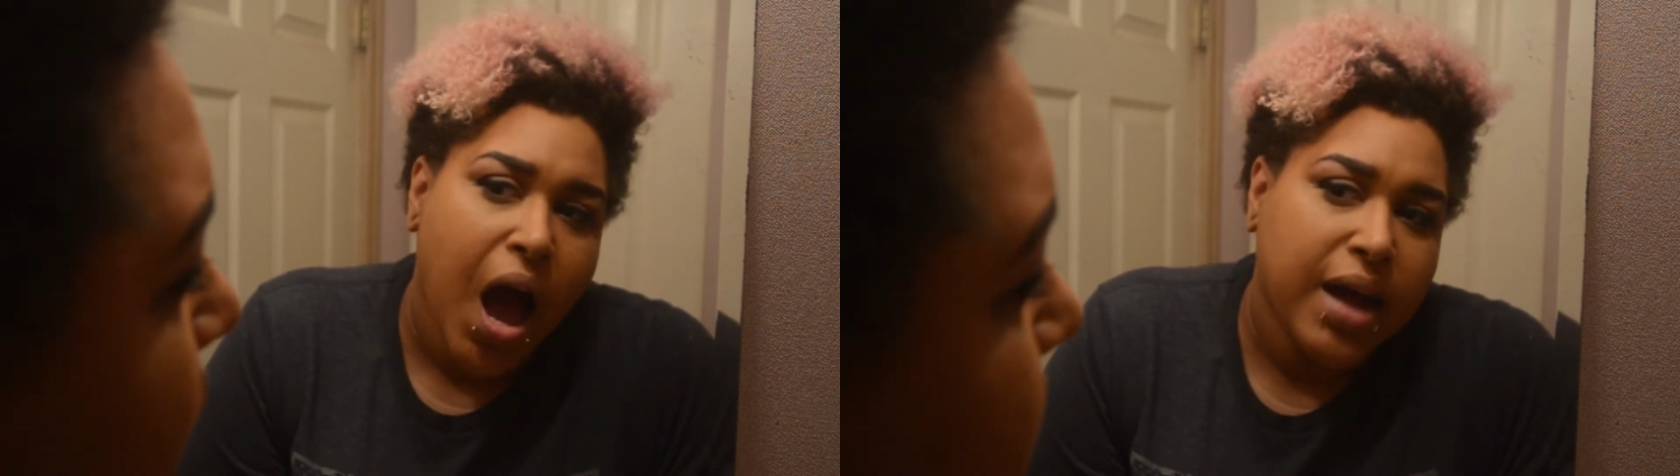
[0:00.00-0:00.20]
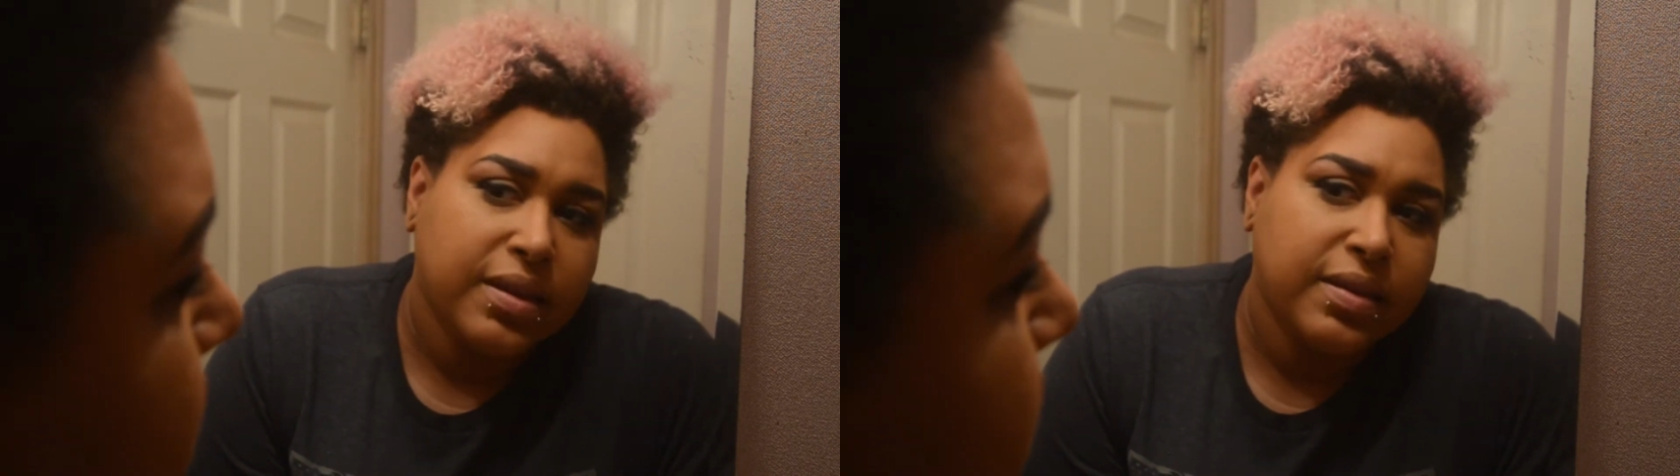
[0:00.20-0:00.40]

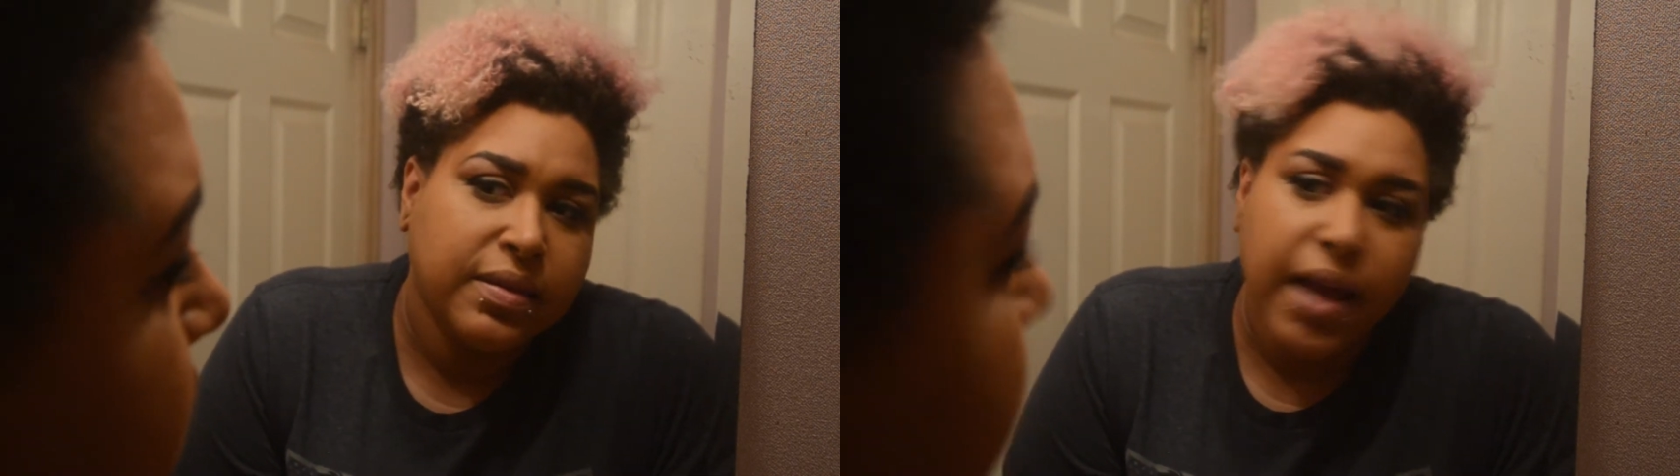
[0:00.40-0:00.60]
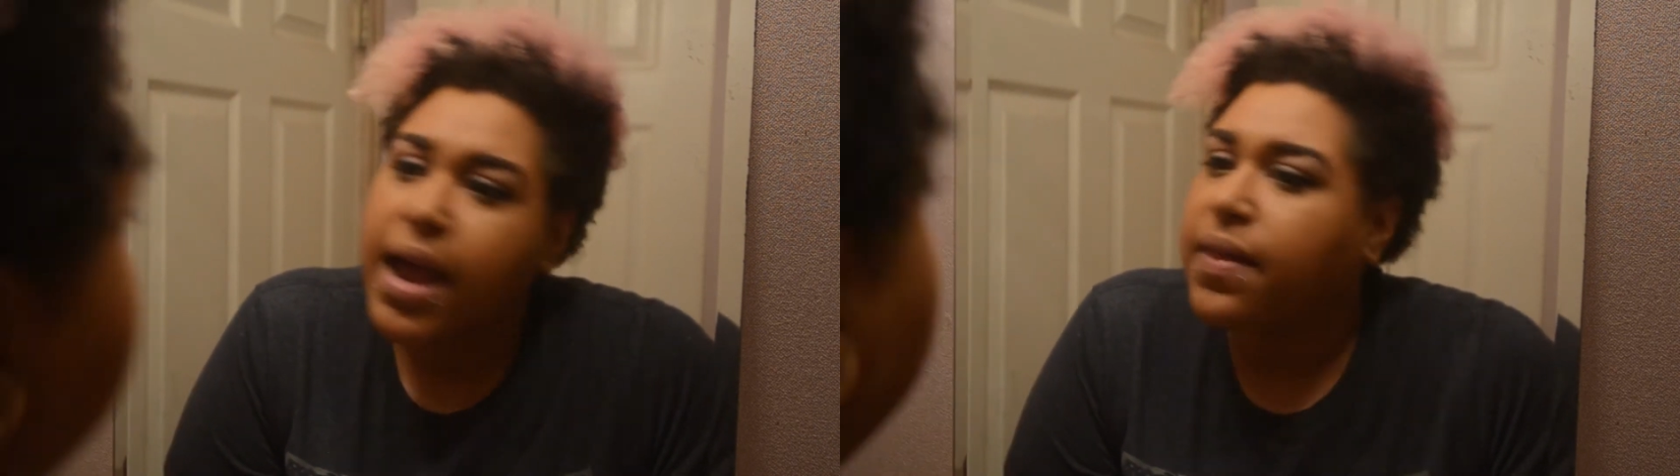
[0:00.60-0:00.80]
I'd
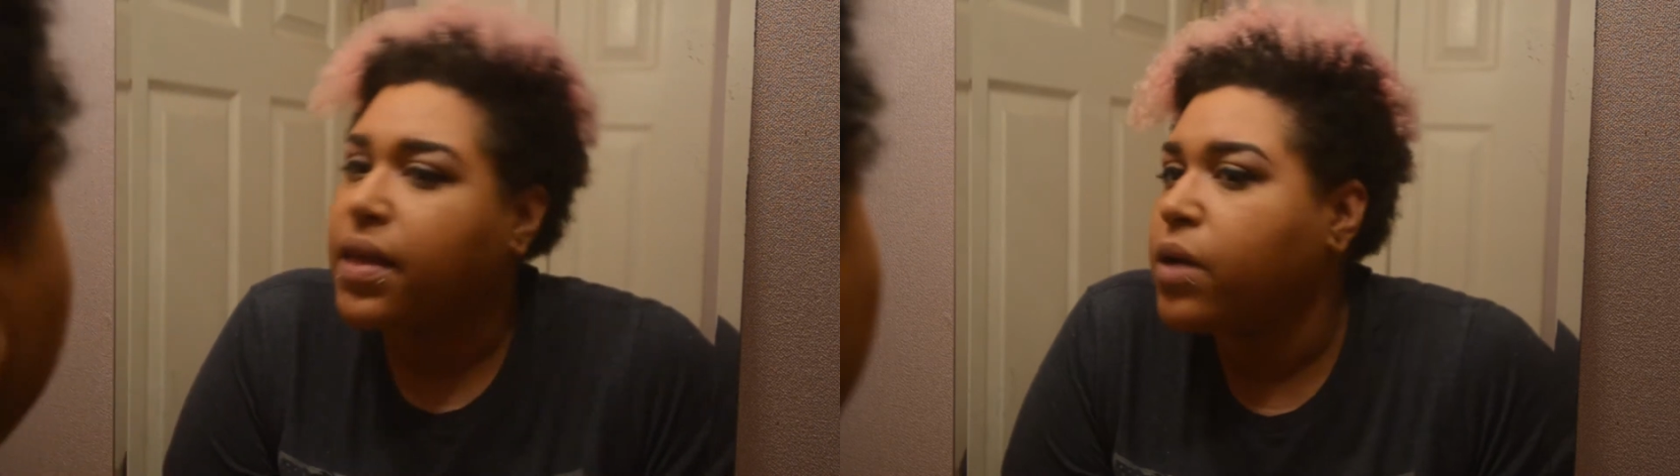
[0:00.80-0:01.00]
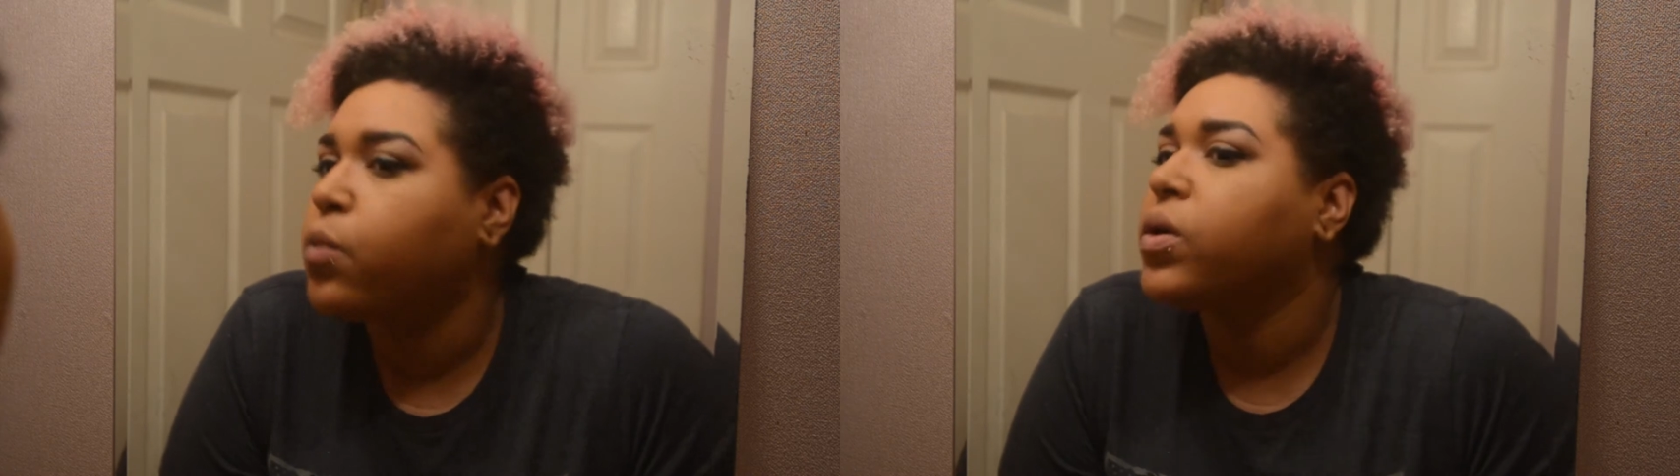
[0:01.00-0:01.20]
say that
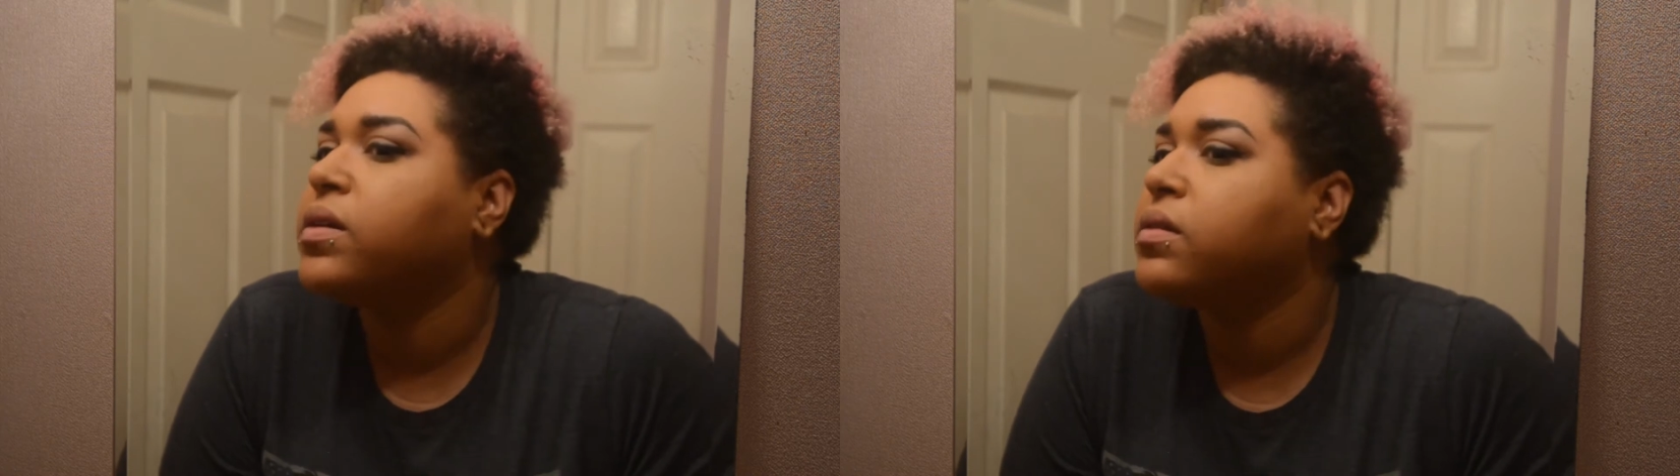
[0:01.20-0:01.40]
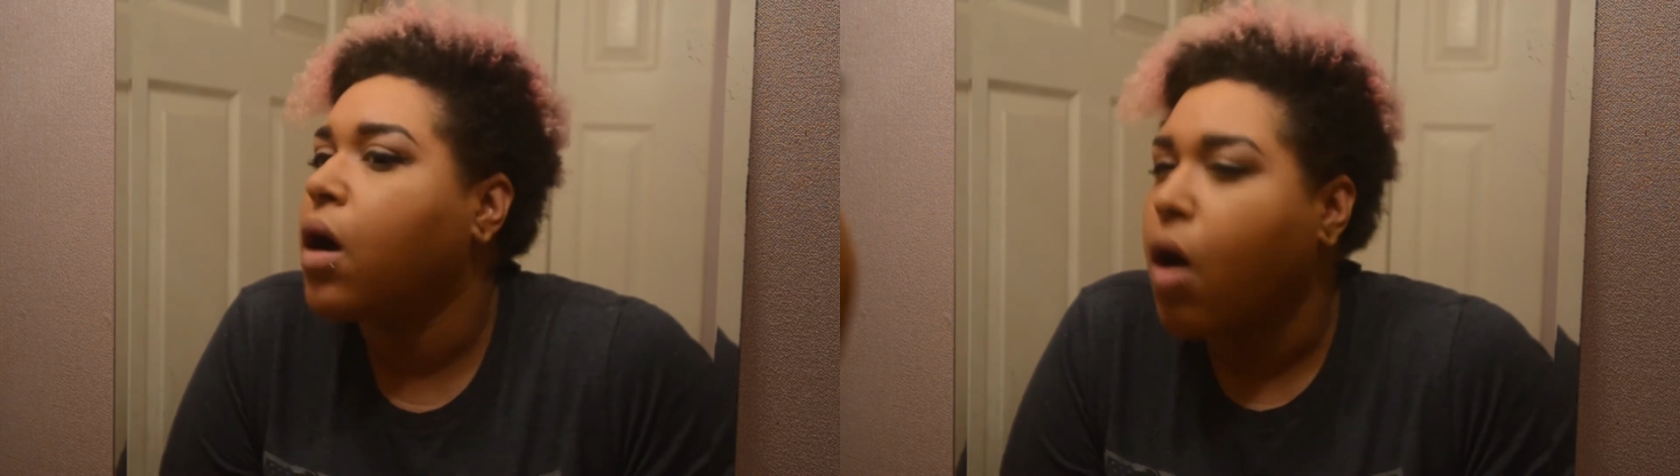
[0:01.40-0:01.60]
it
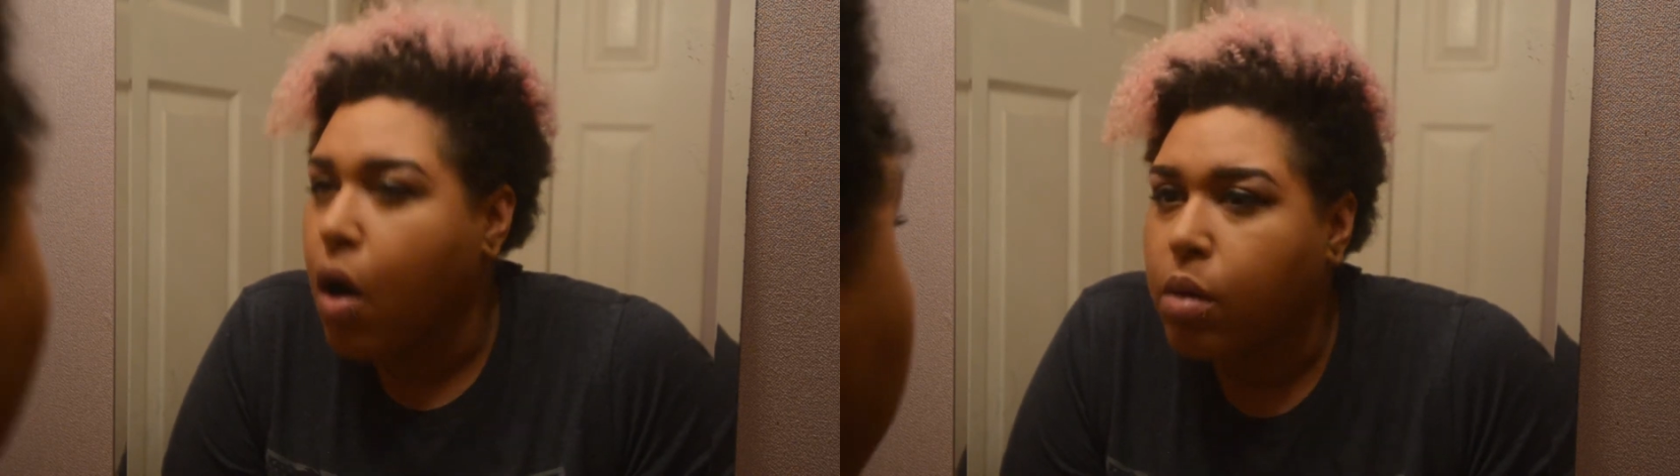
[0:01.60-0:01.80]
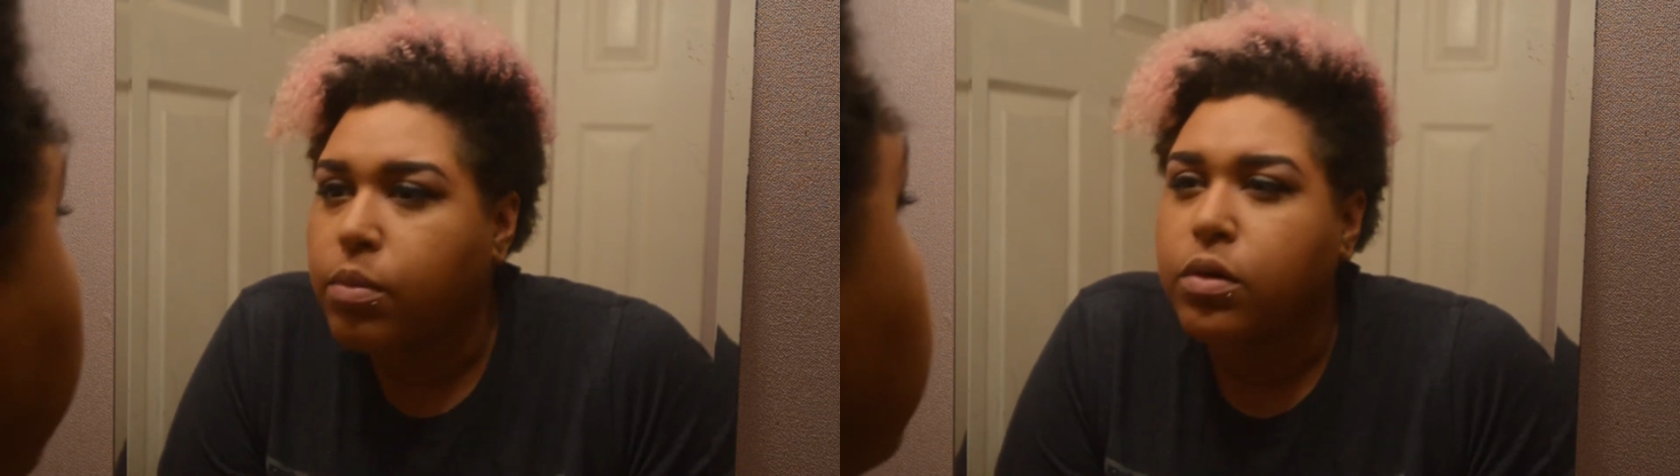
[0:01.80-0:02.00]
was
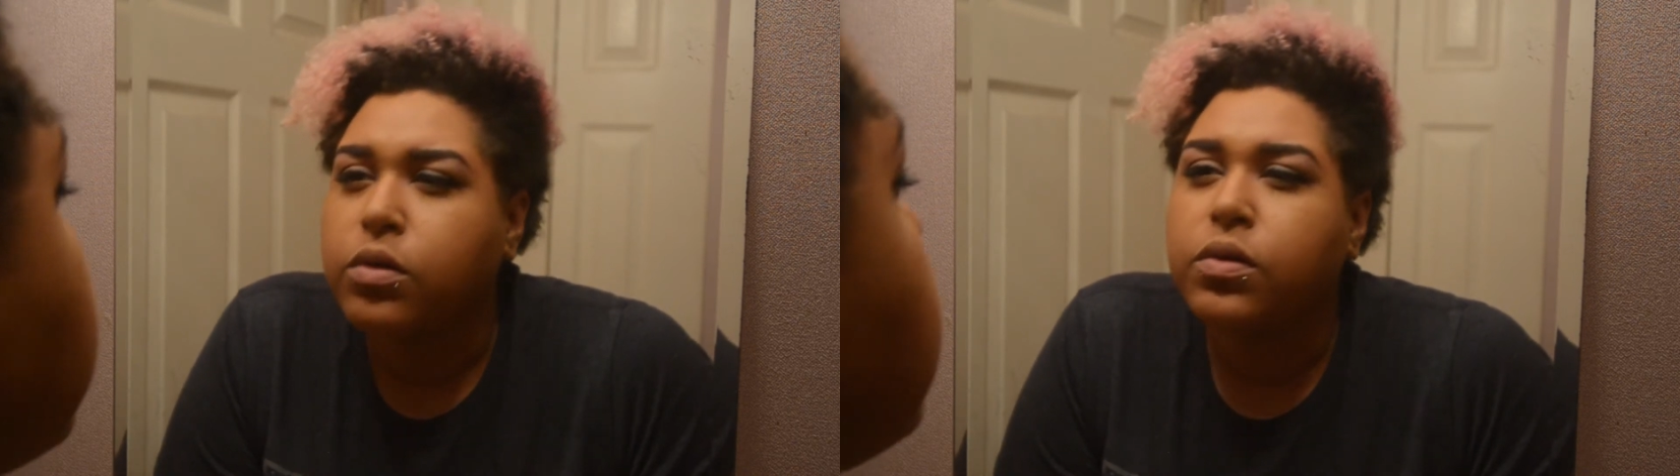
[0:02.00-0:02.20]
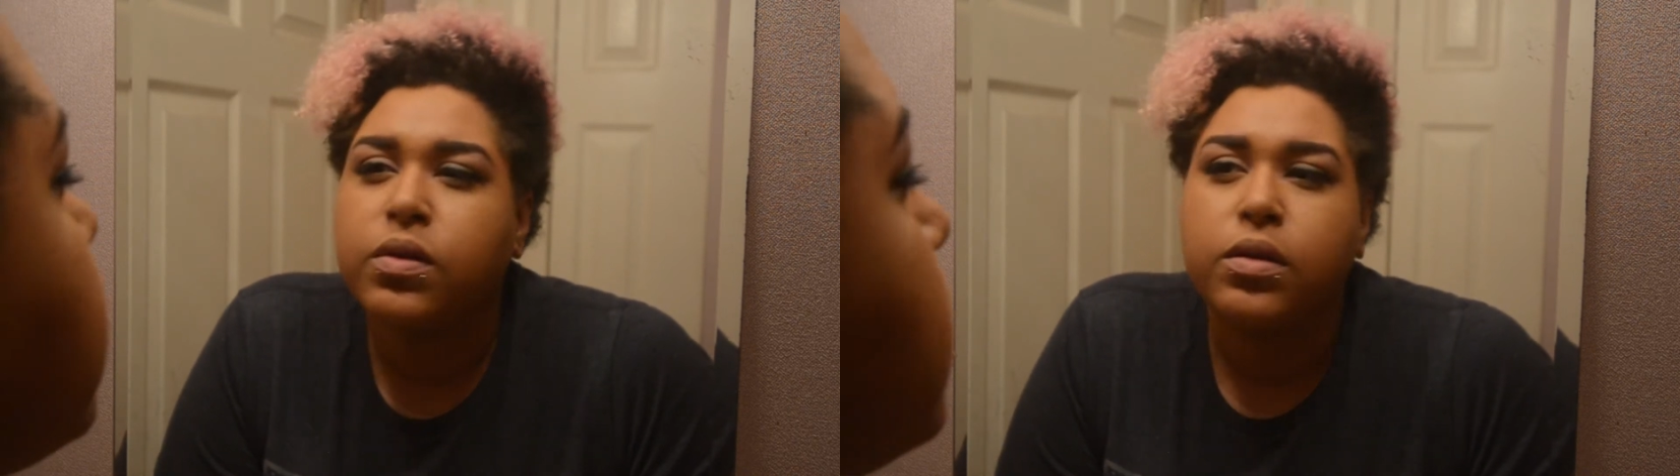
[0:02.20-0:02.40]

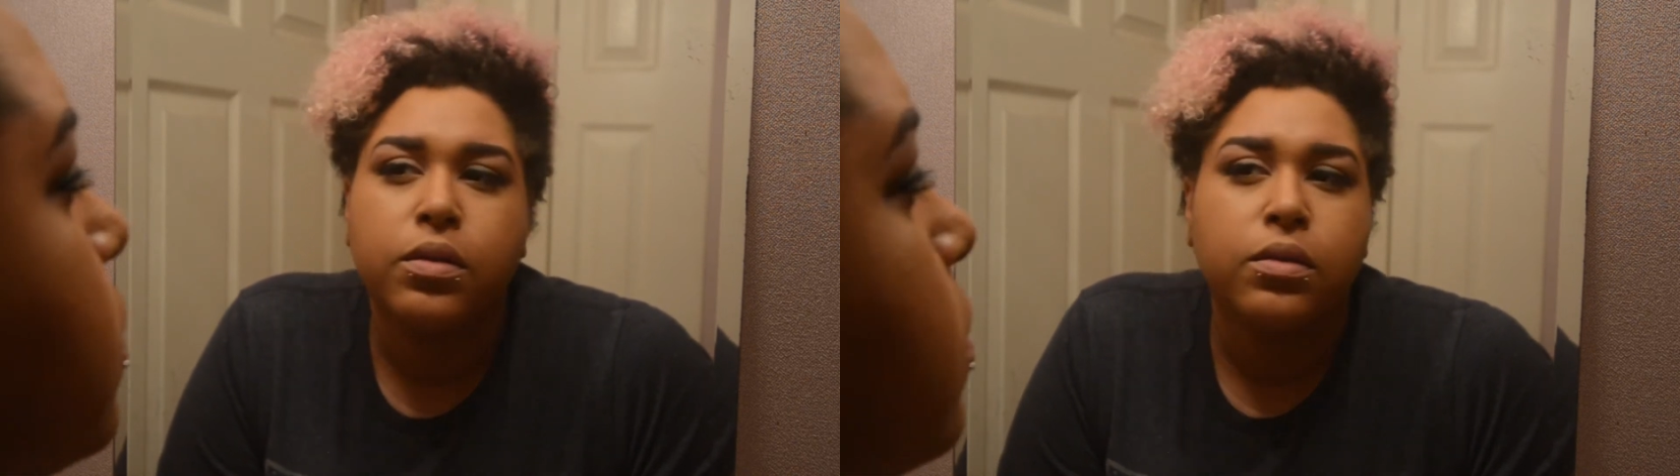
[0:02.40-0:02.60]
almost